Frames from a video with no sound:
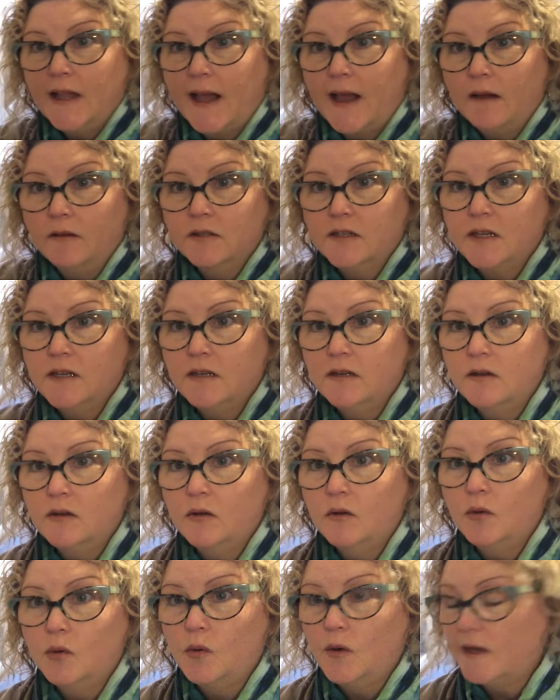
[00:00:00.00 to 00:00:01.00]
out
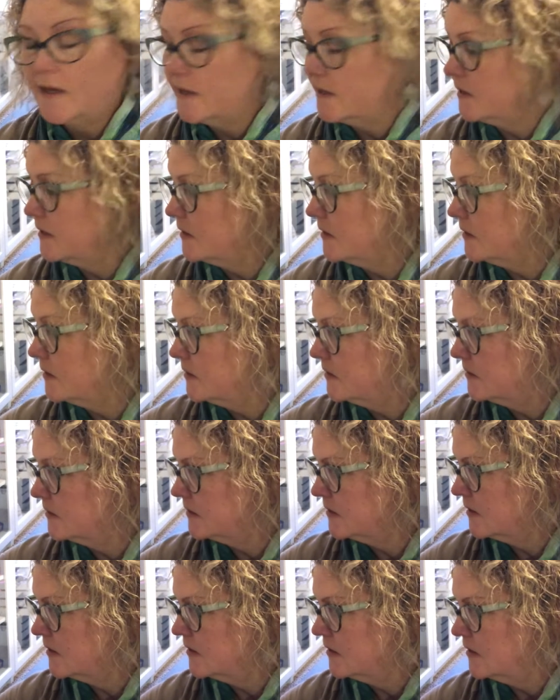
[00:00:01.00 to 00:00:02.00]
what
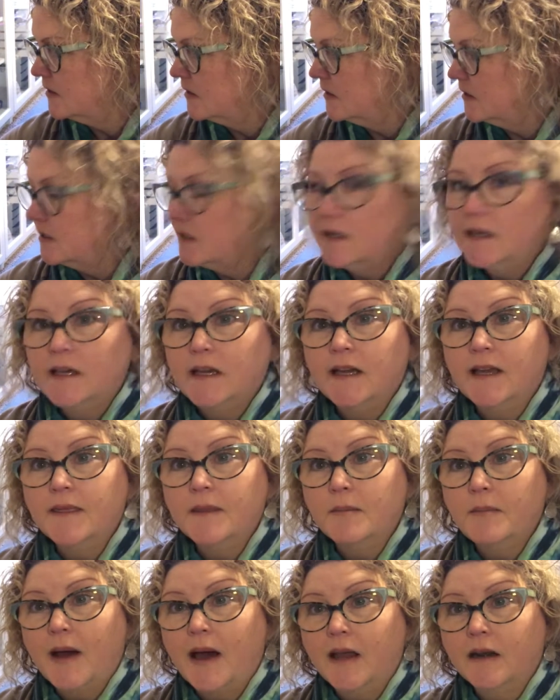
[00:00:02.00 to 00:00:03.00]
is in
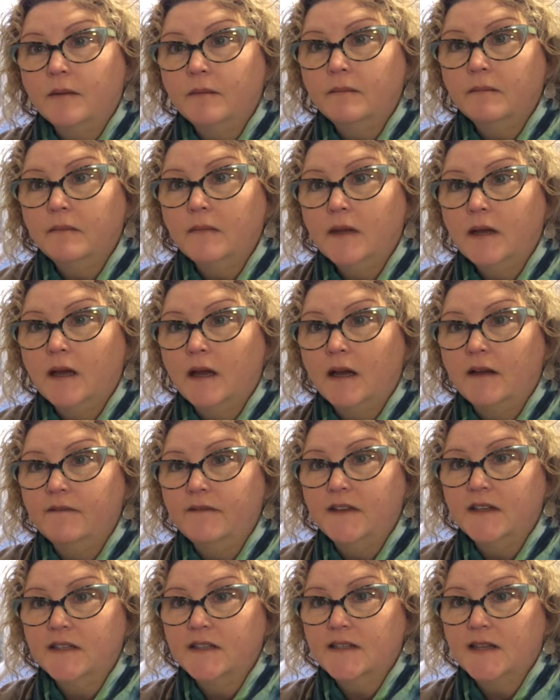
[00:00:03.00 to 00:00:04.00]
the bottom of
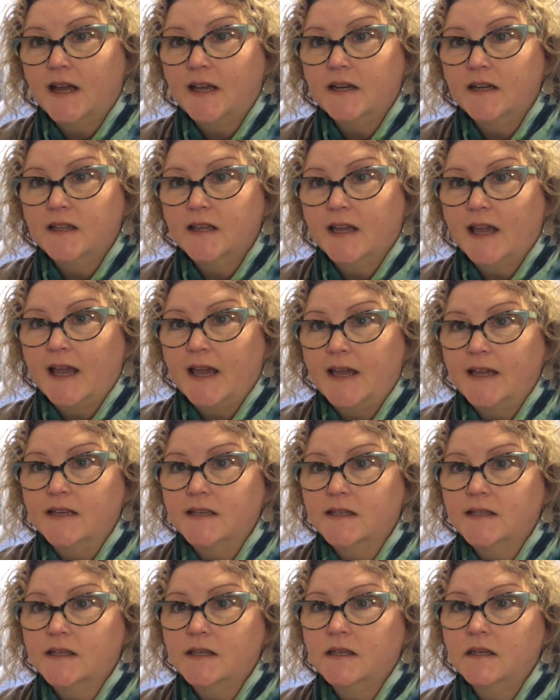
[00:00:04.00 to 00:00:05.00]
this side of the
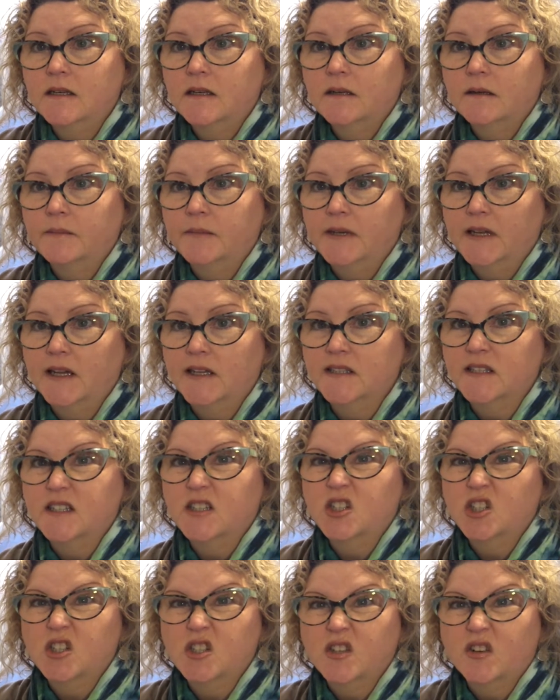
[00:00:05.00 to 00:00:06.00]
case, because
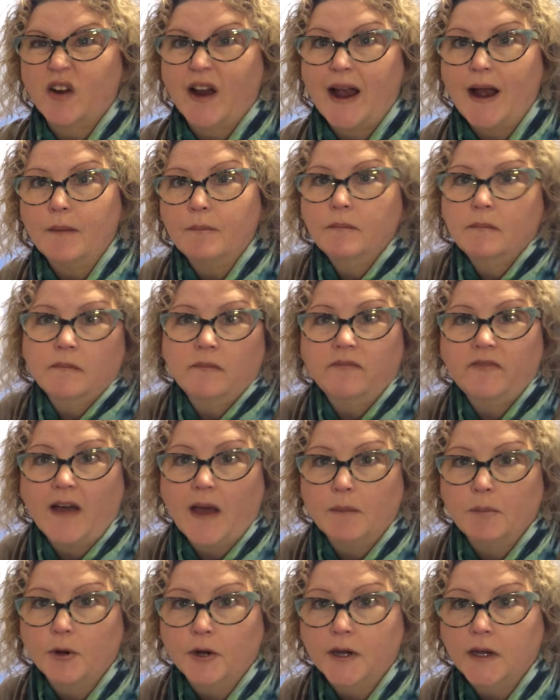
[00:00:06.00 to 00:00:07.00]
it's just scrap
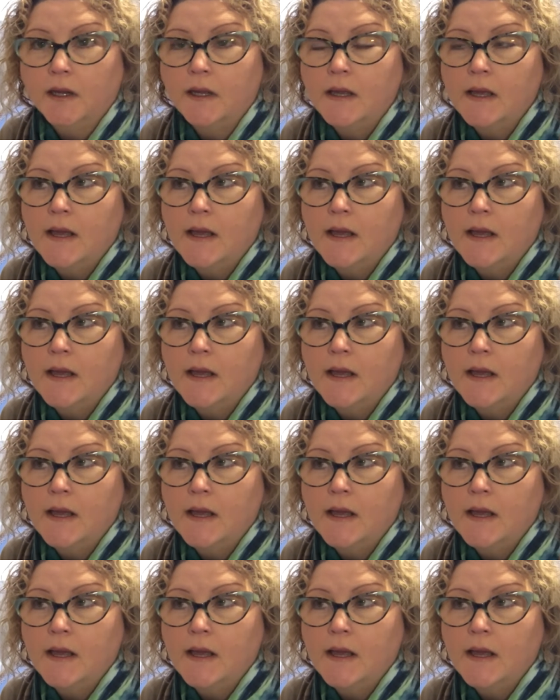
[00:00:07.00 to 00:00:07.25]
fabric,